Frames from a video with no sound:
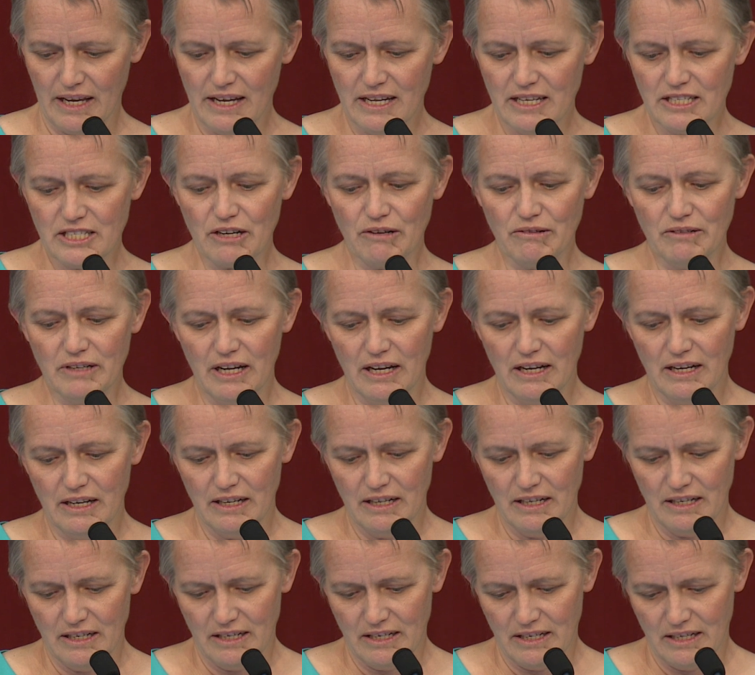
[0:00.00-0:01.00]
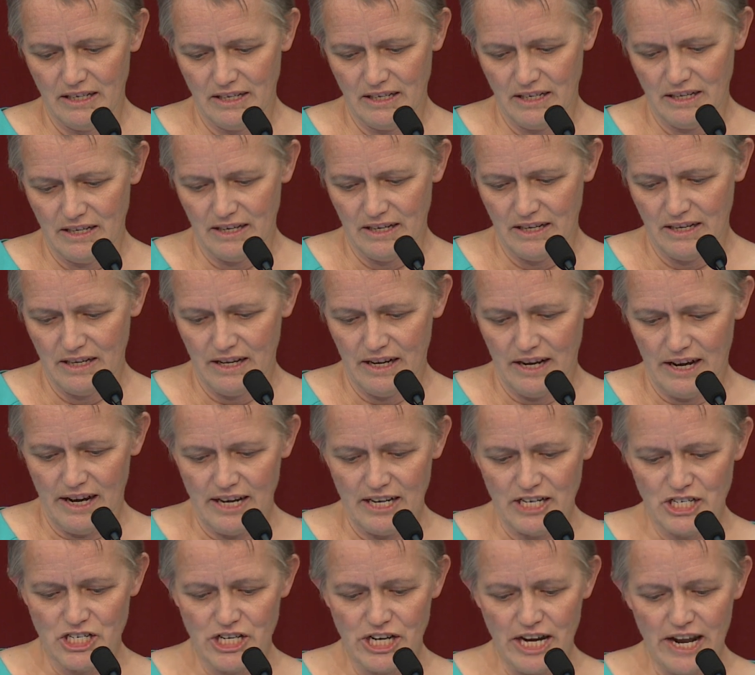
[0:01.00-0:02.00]
So
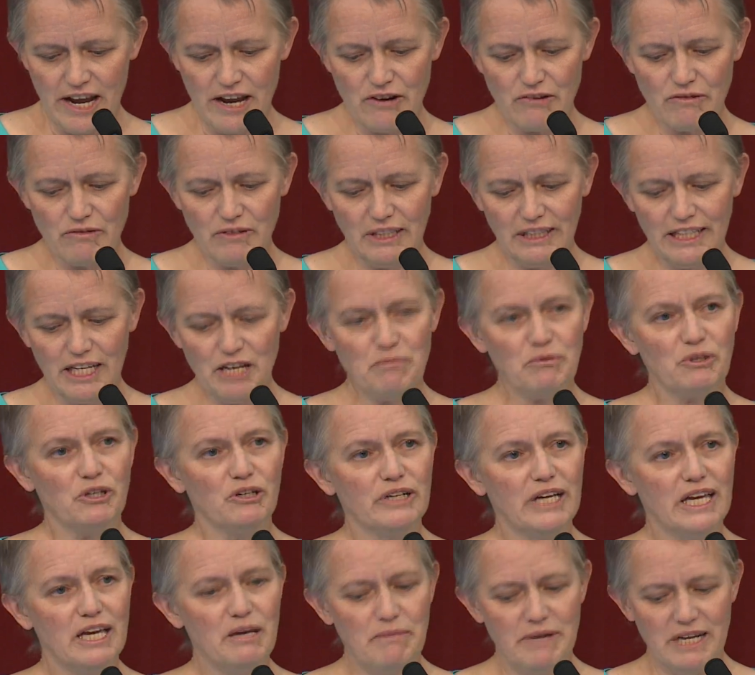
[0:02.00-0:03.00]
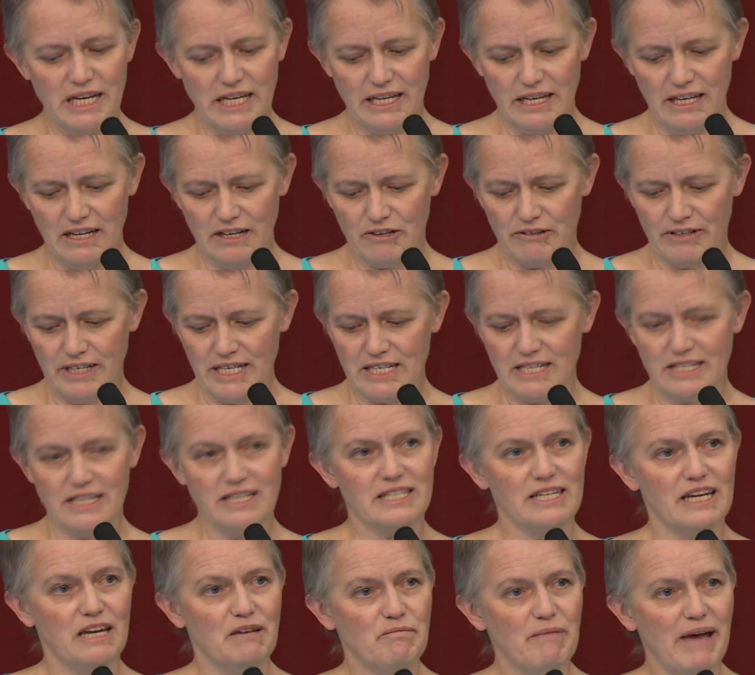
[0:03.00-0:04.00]
generally prohibiting
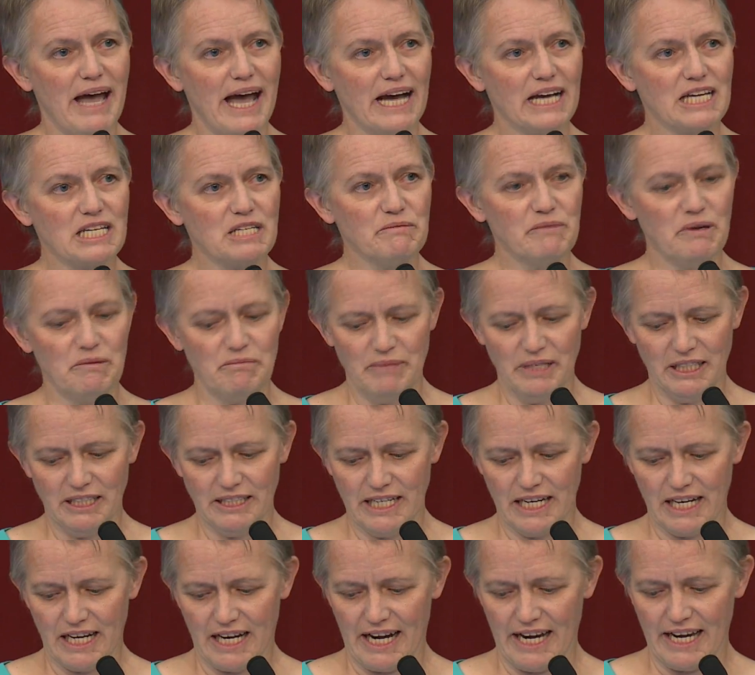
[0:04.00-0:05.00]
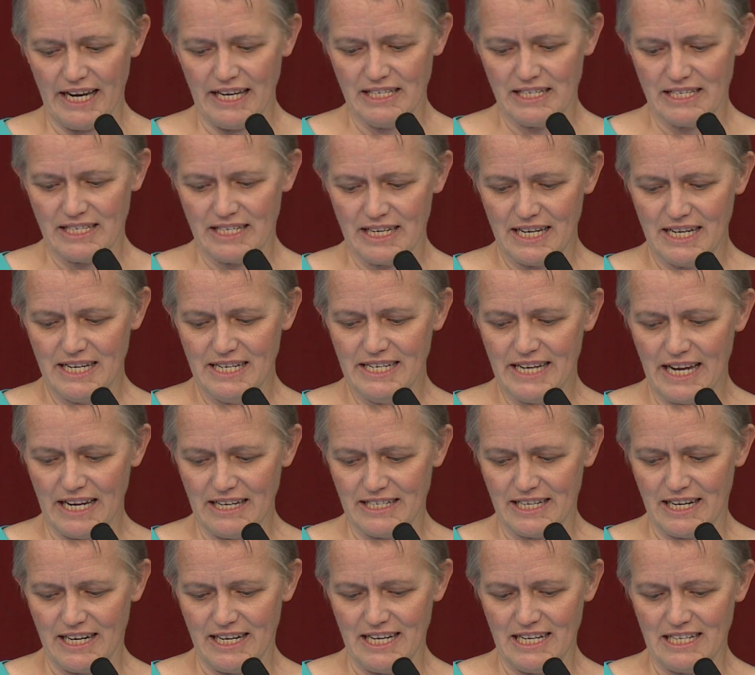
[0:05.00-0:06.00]
increases in maximum building heights,
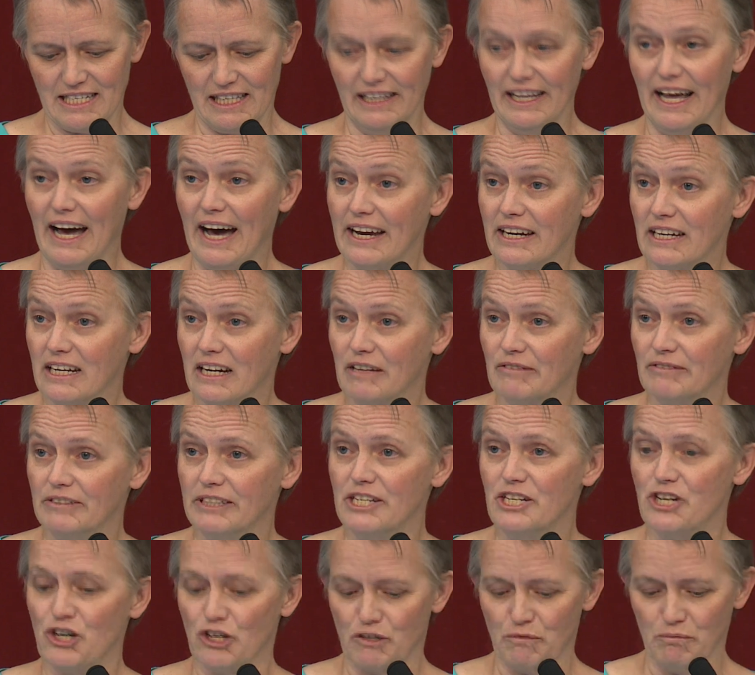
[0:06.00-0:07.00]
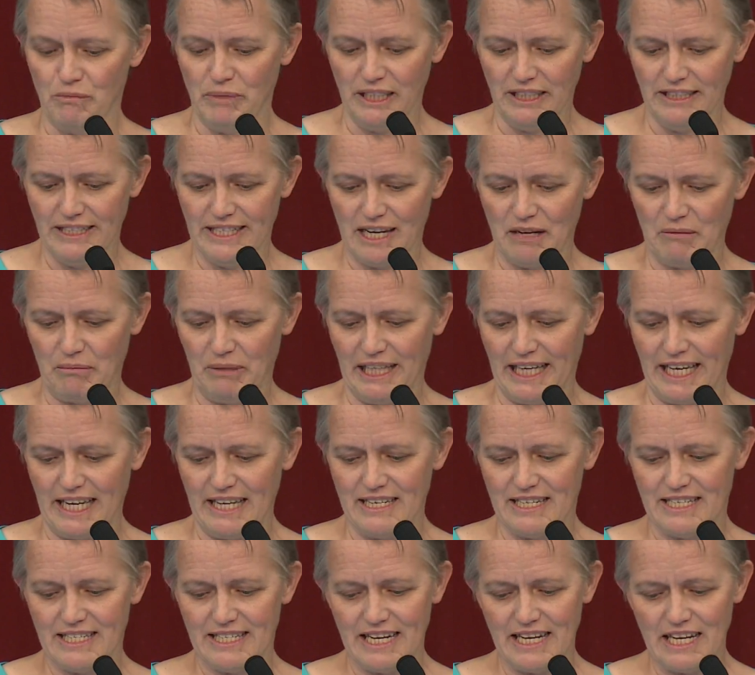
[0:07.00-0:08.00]
densities, lot coverage, or building
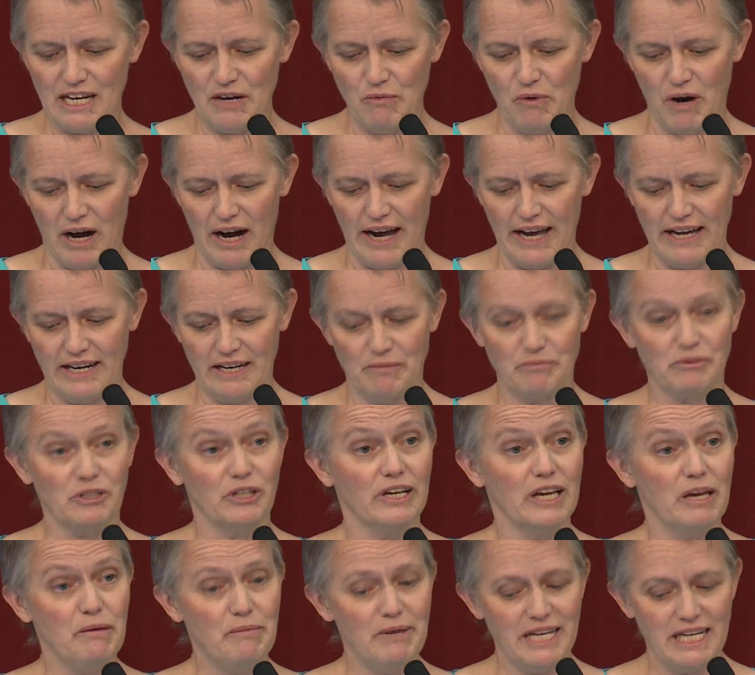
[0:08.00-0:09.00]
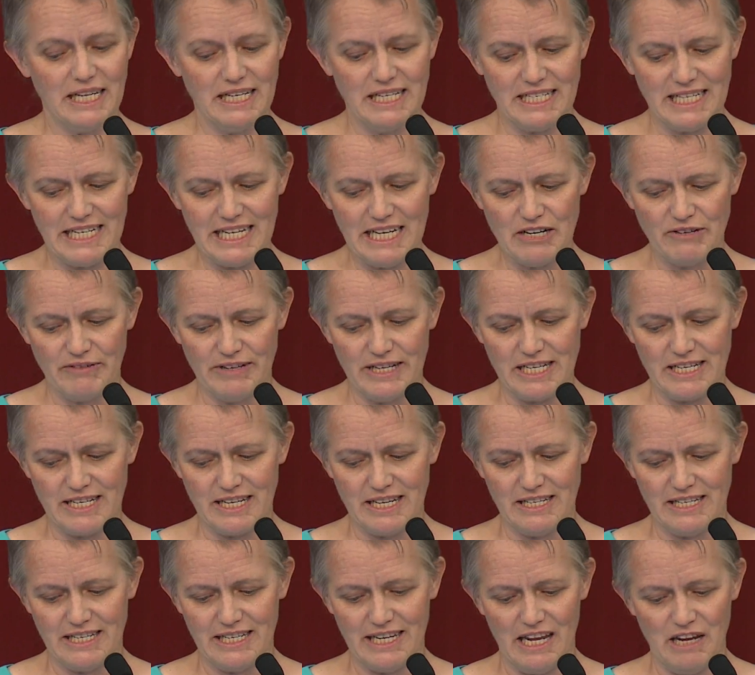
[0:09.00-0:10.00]
planes citywide, and prohibiting
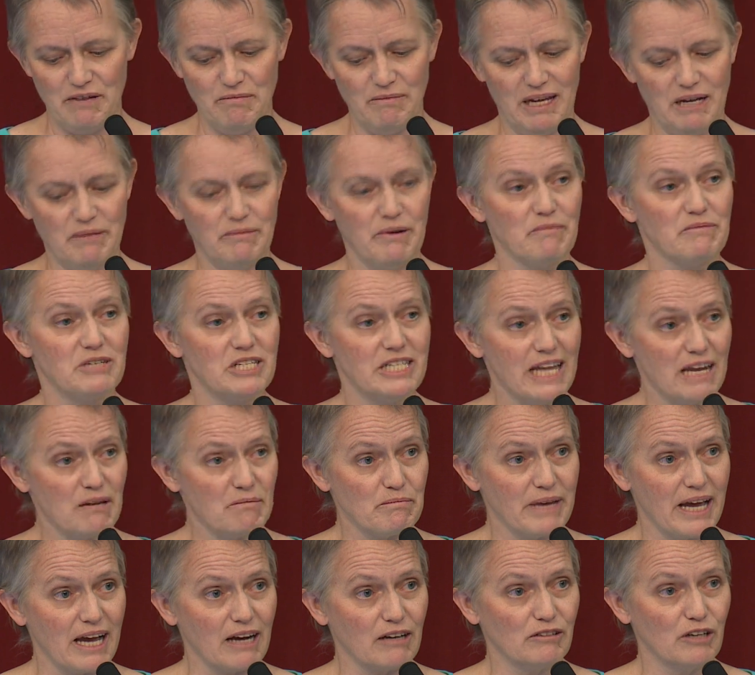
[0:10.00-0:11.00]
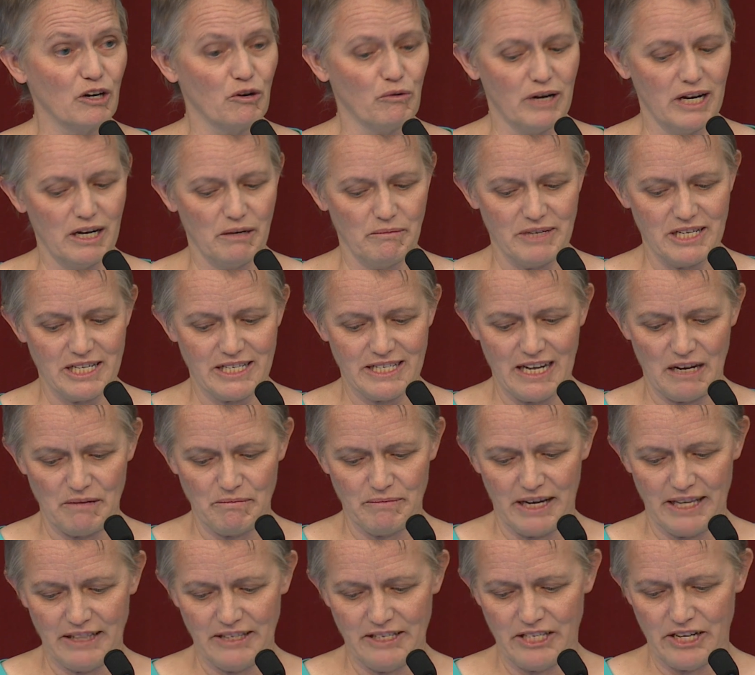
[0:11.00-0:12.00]
decreases in minimum setback requirements set
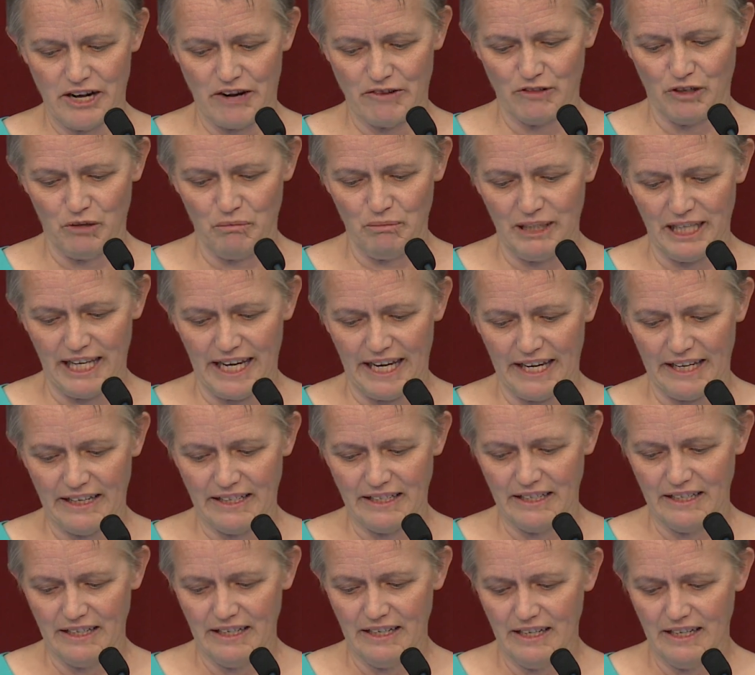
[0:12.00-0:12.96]
by the general plan.